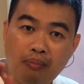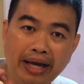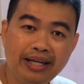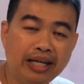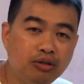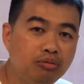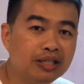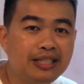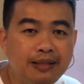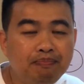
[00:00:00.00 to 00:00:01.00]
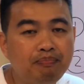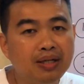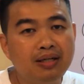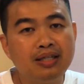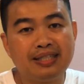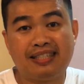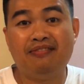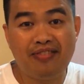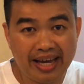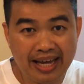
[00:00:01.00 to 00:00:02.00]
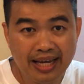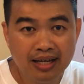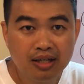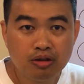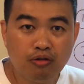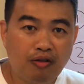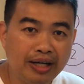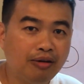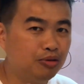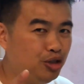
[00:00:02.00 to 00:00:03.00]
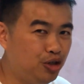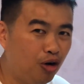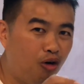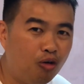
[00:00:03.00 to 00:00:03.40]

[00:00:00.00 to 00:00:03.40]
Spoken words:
where you can do a simple survey to find out your